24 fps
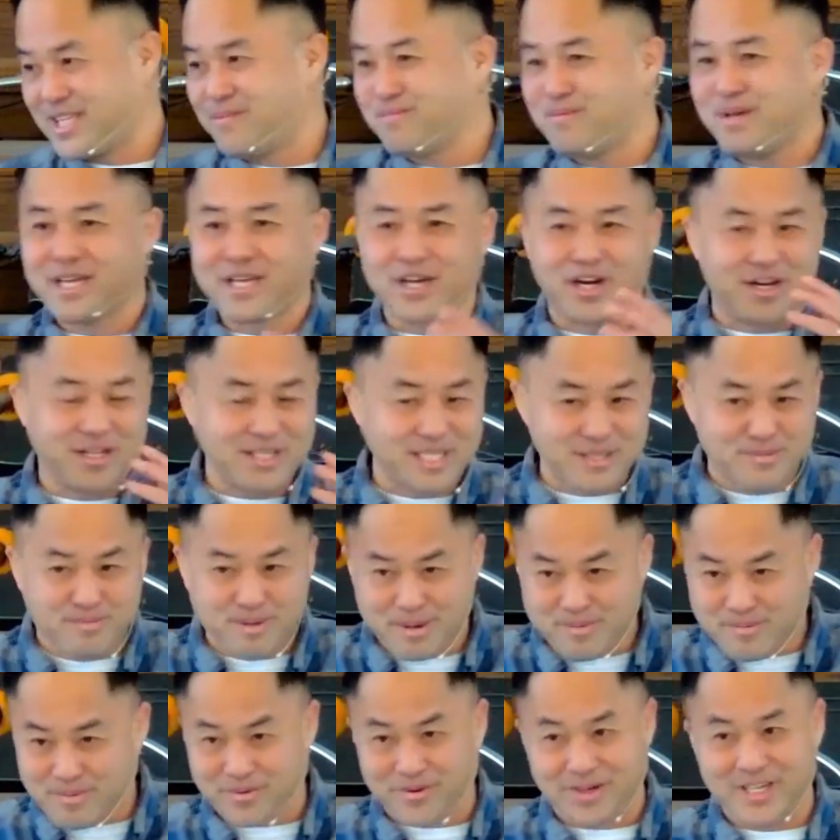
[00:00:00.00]
They make all these
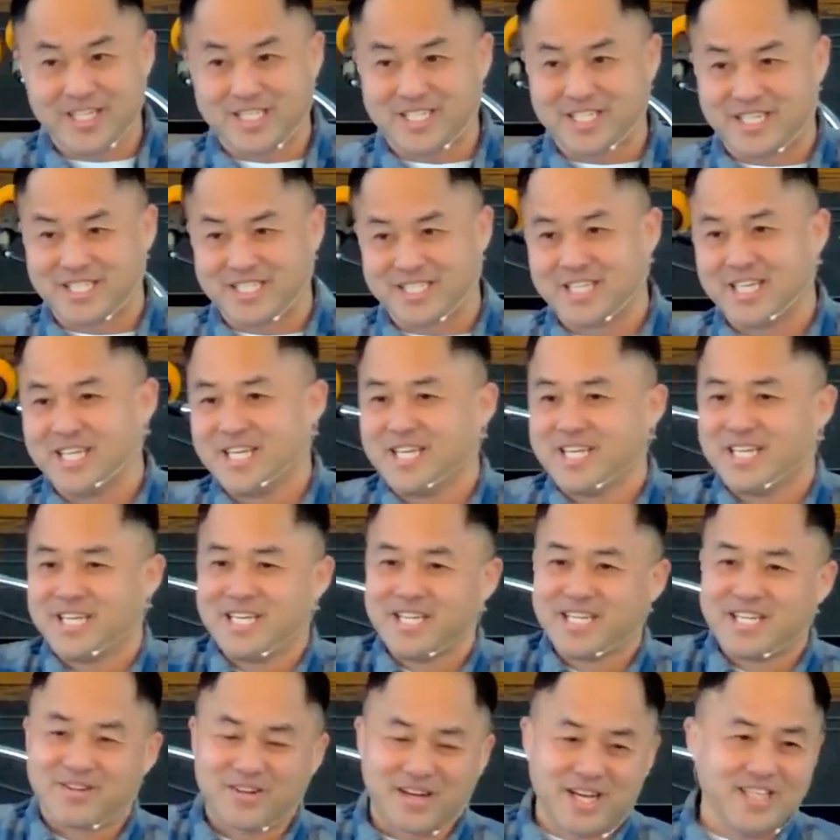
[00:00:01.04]
preparations,
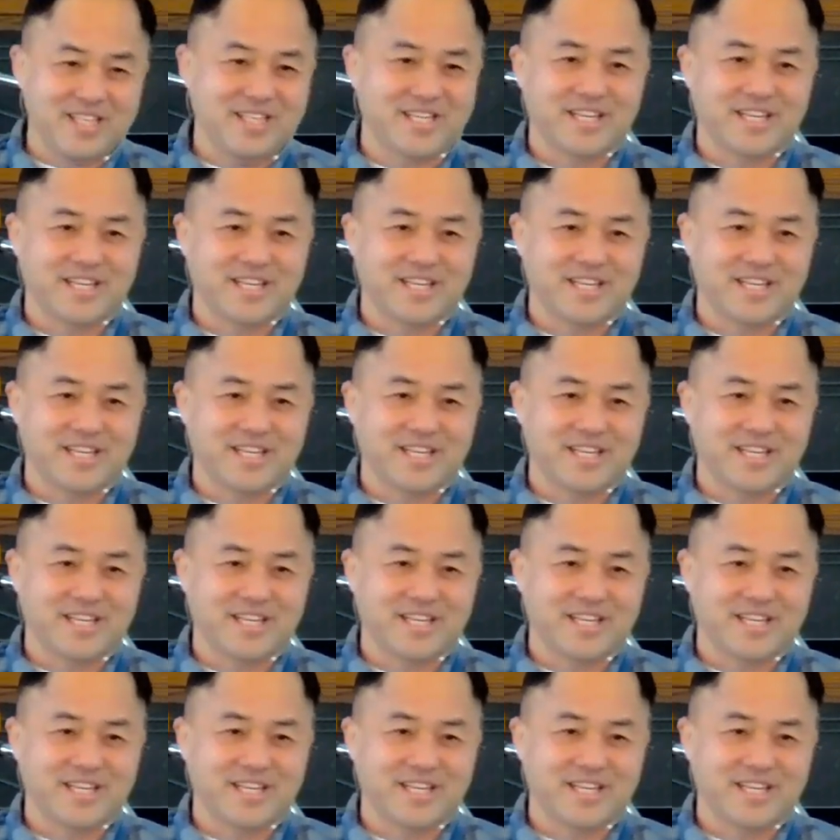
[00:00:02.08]
right?